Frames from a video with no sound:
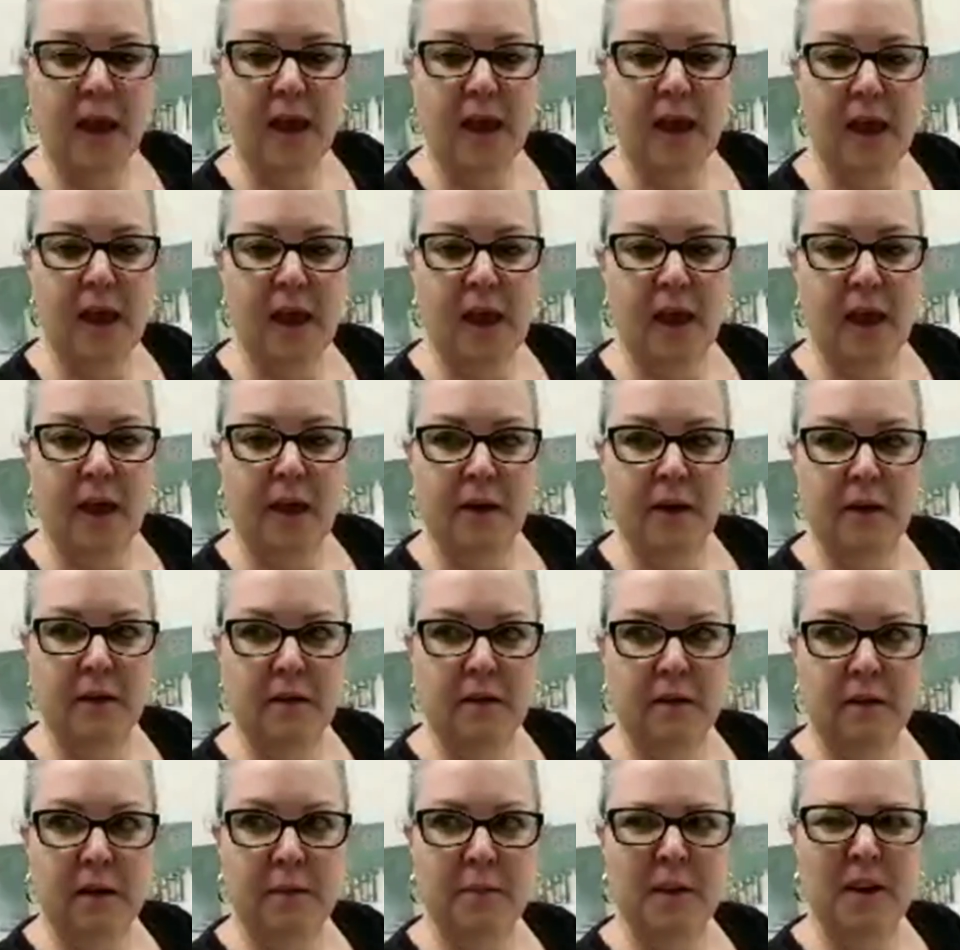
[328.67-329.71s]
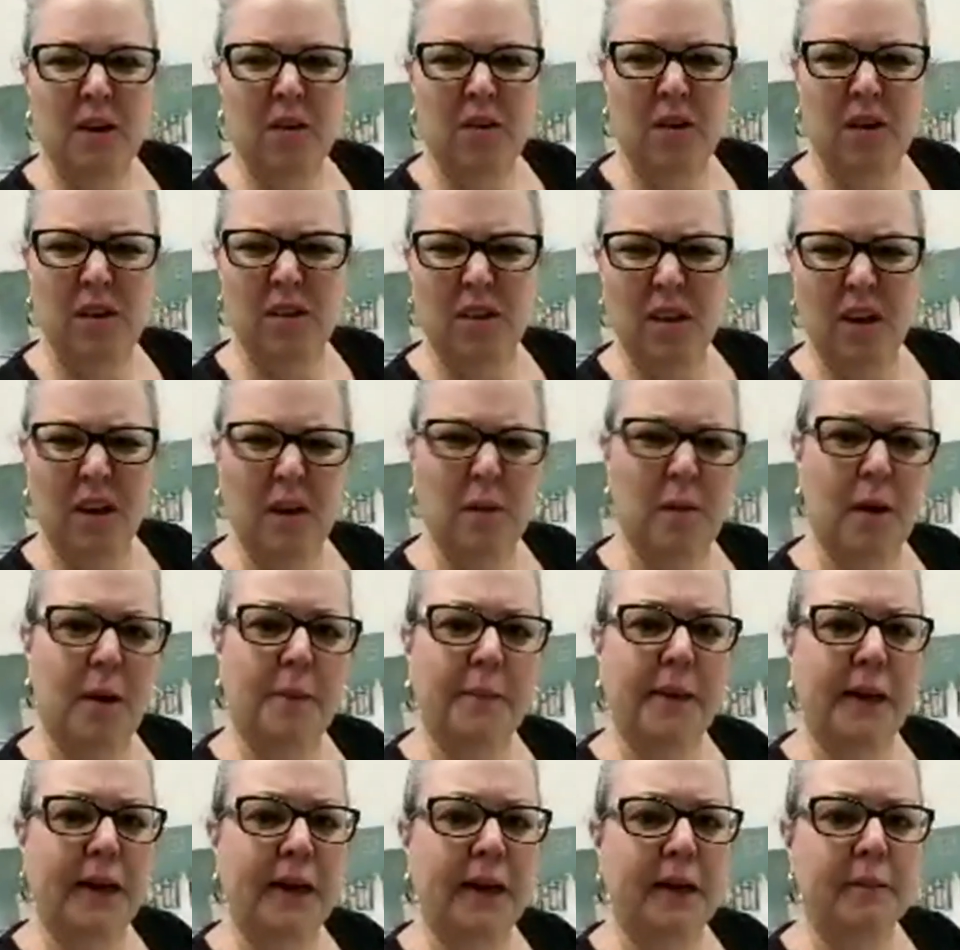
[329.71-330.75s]
and let me know what you're thinking about
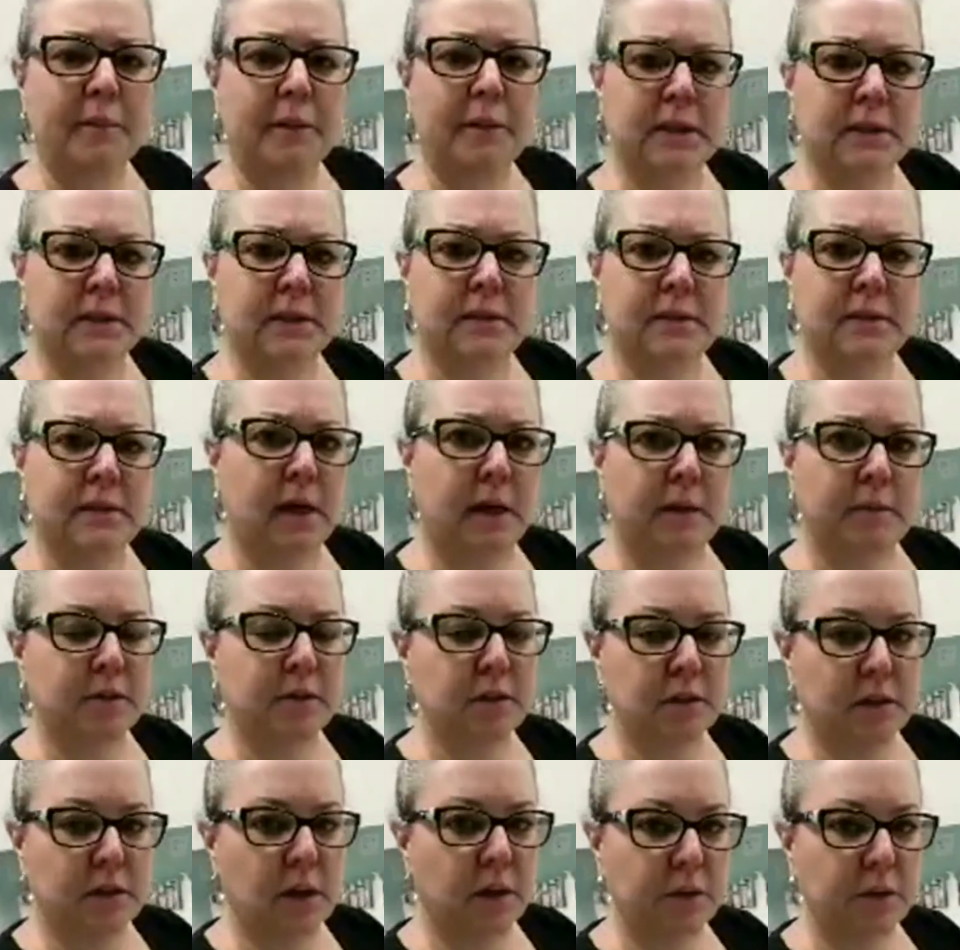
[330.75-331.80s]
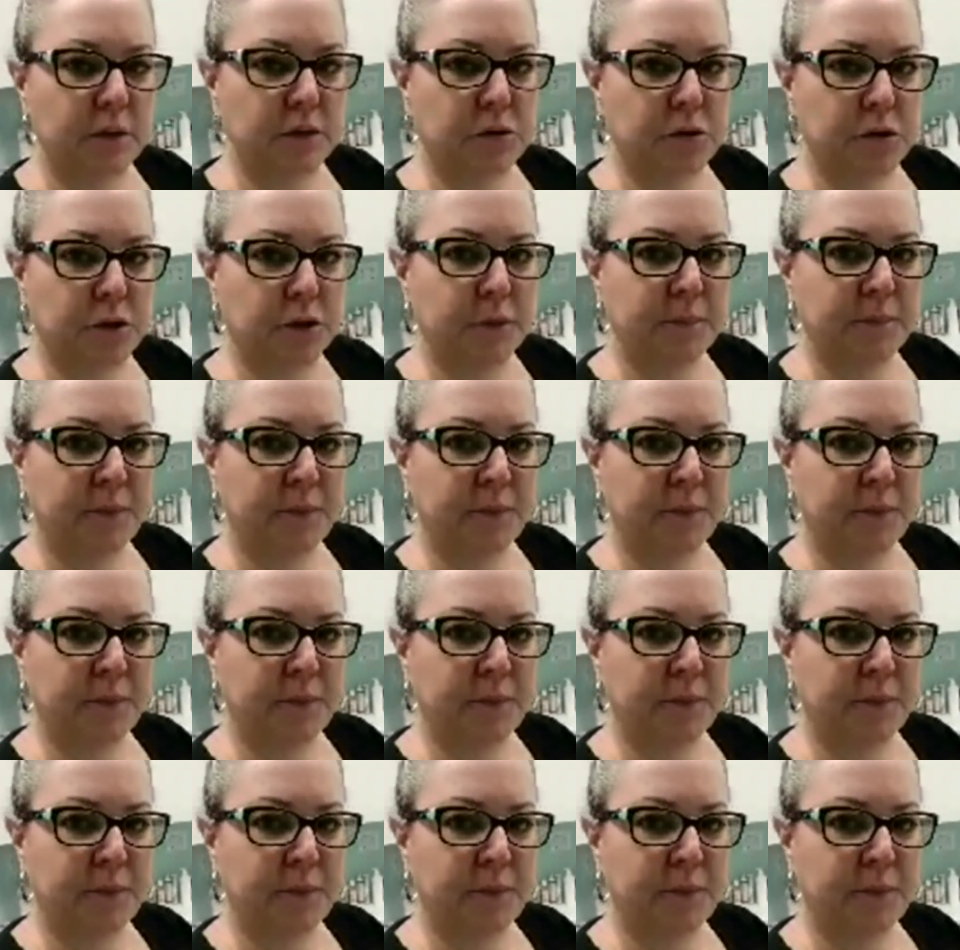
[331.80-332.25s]
makeup, because I'm just not real sure.